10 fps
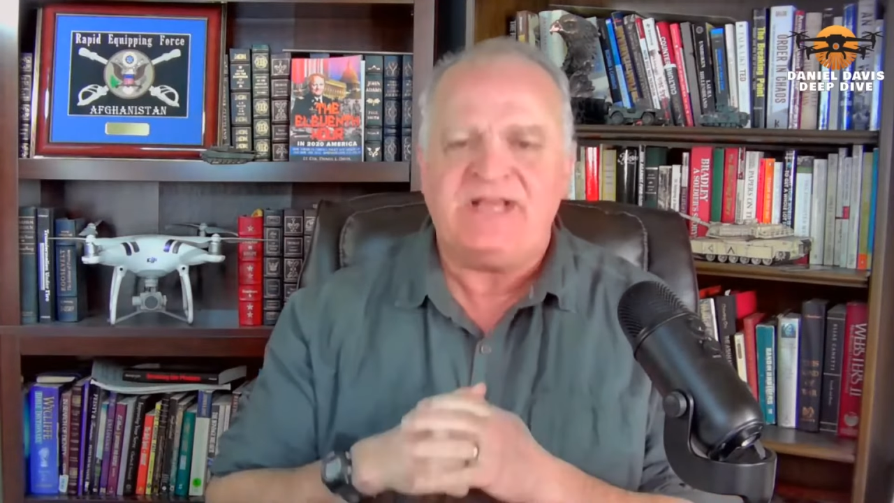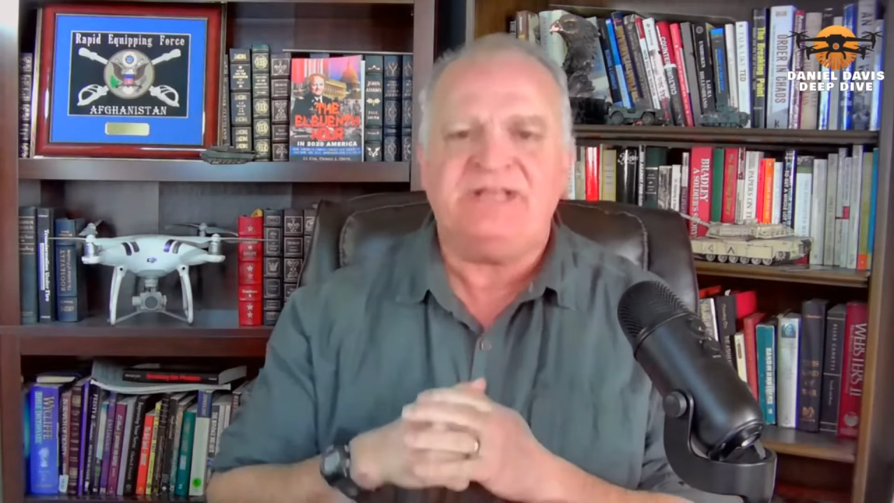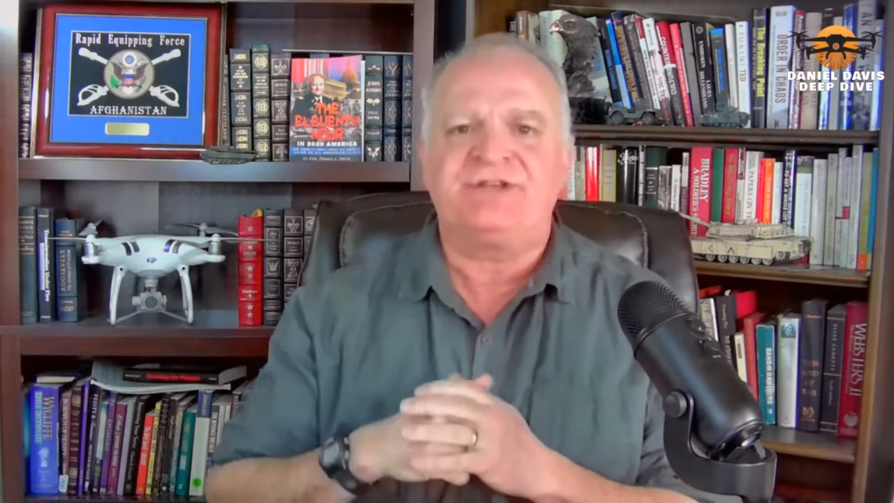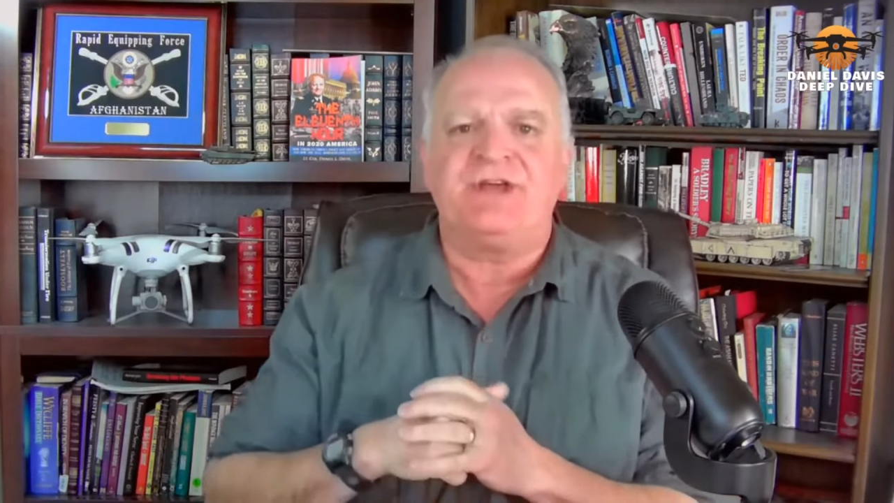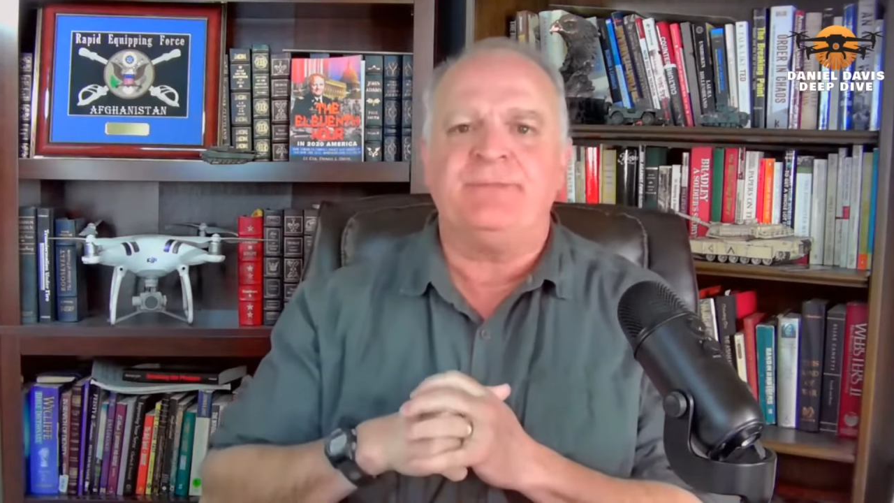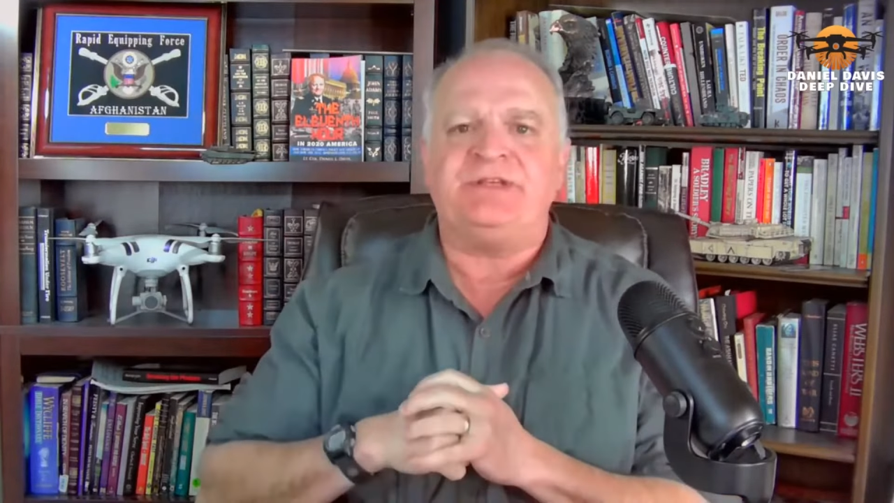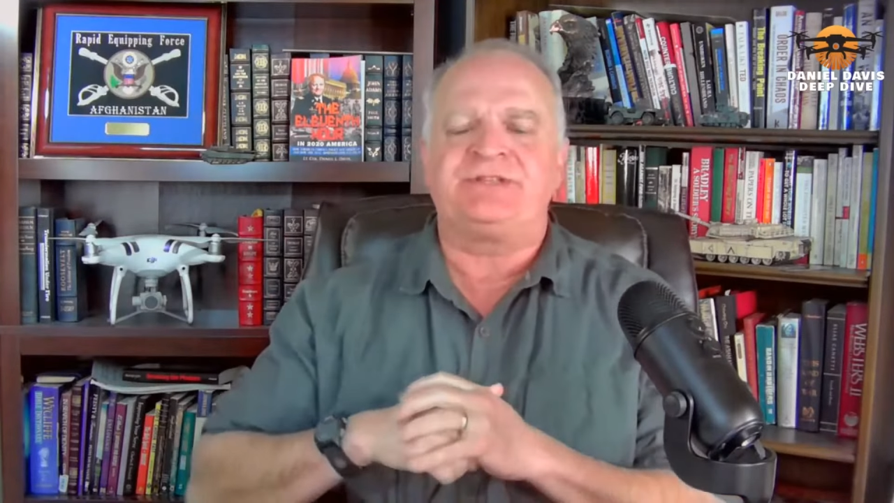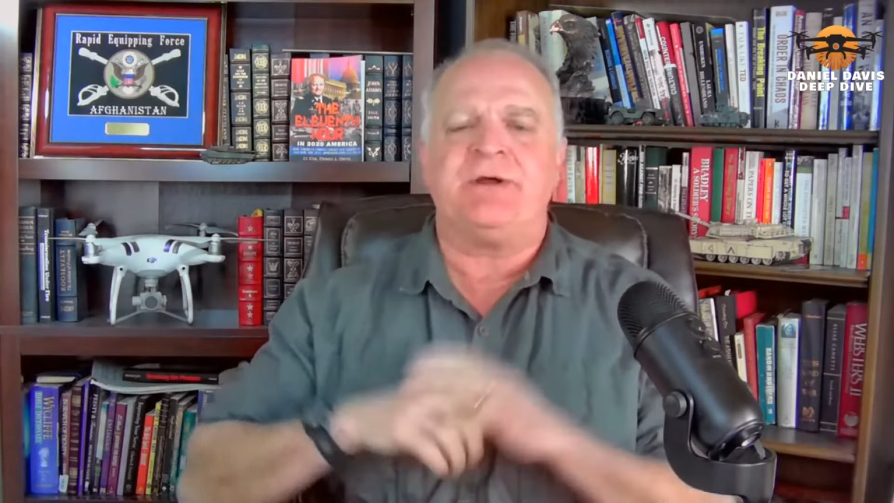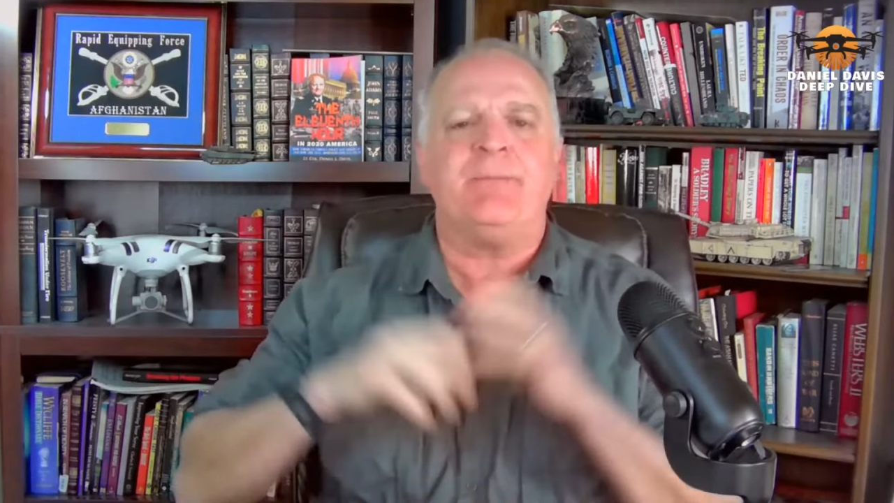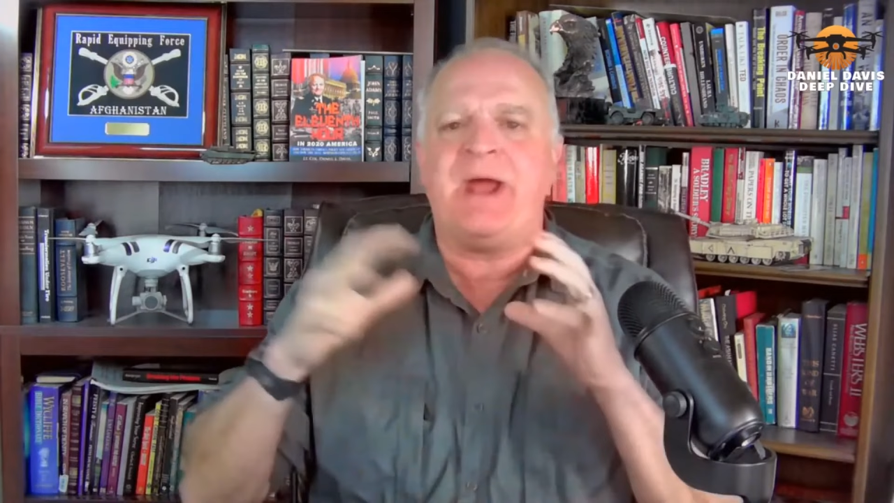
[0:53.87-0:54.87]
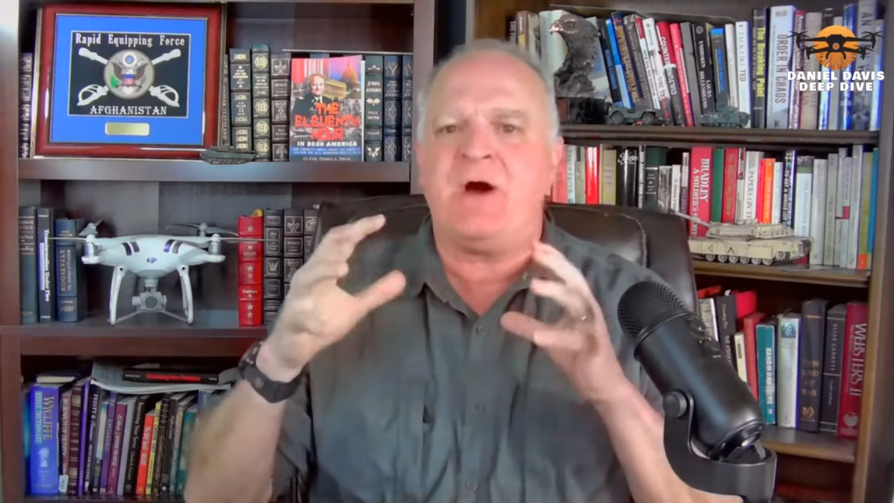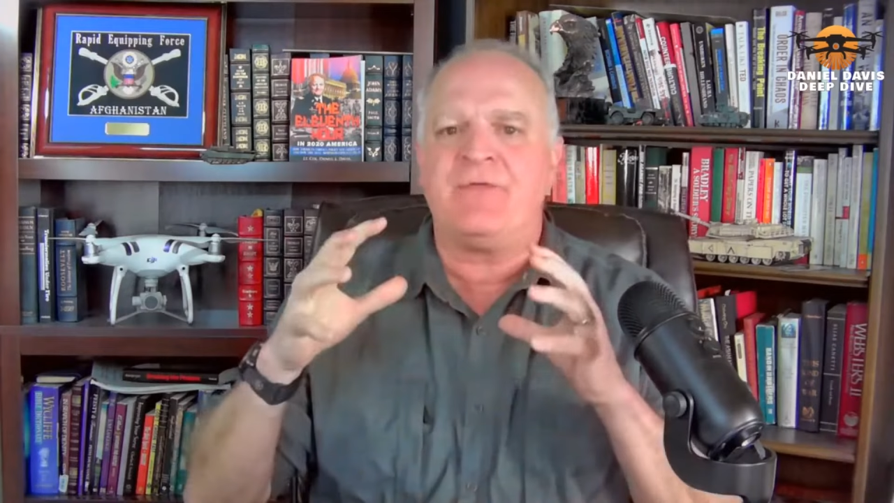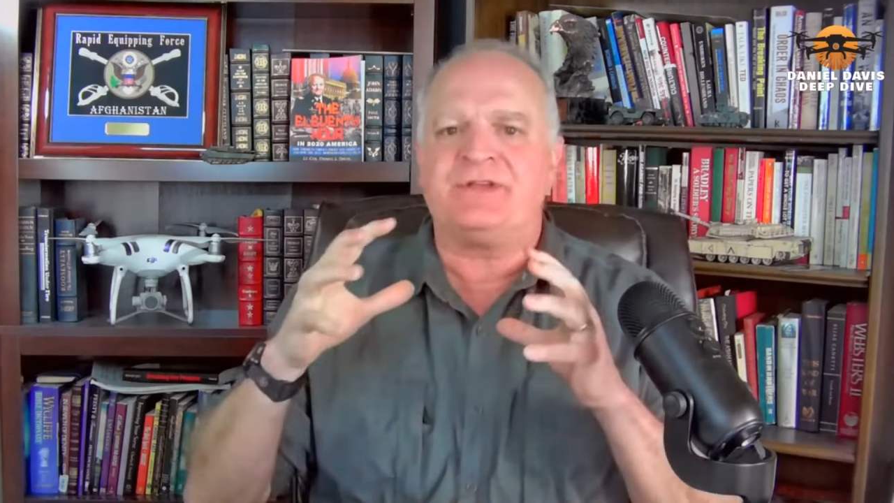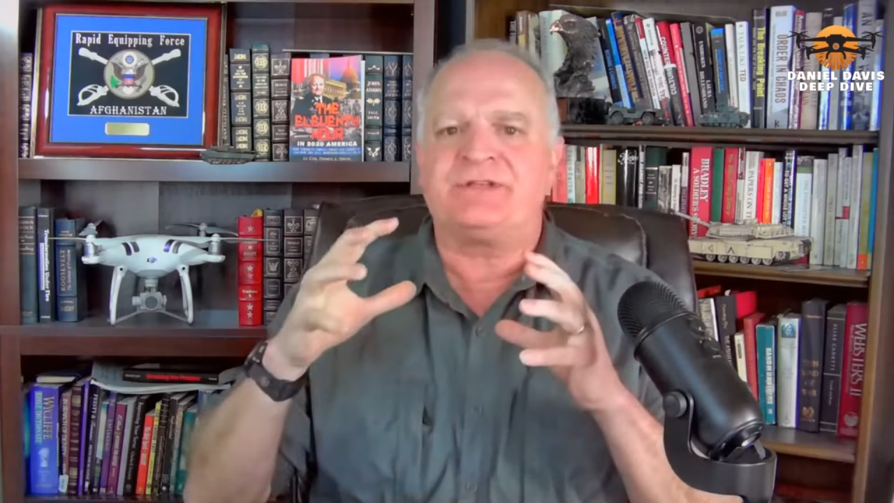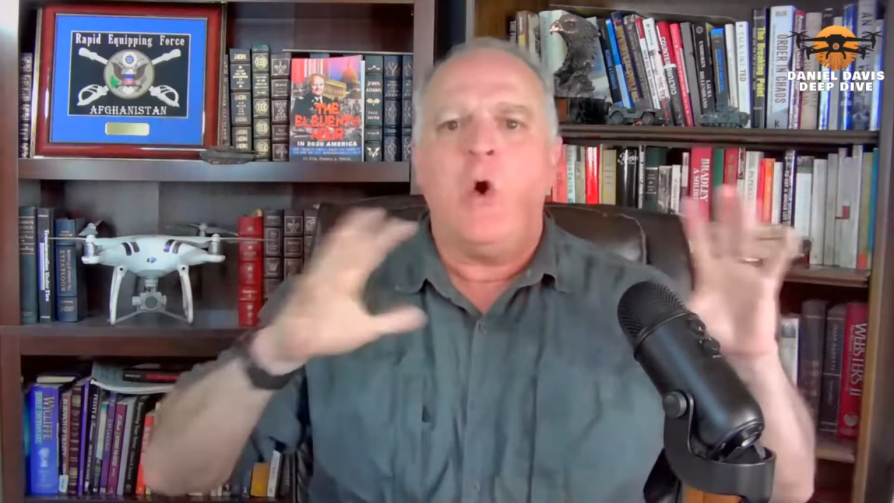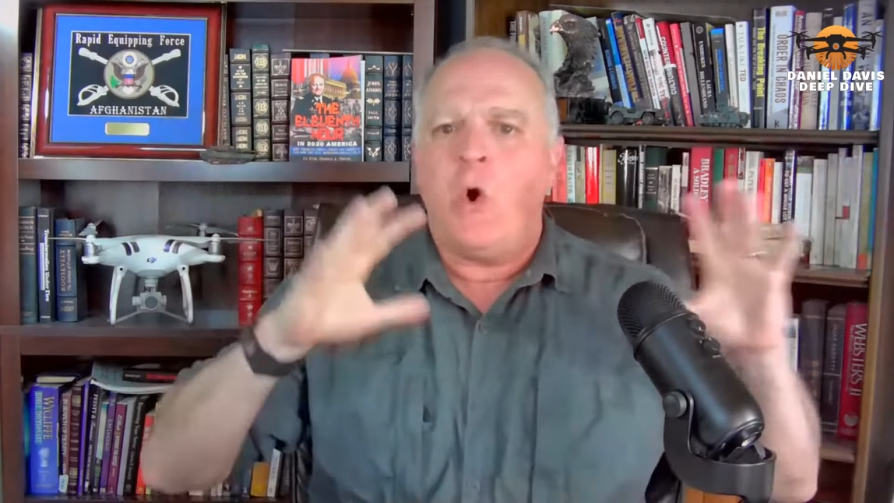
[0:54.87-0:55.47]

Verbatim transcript: is going to be somehow this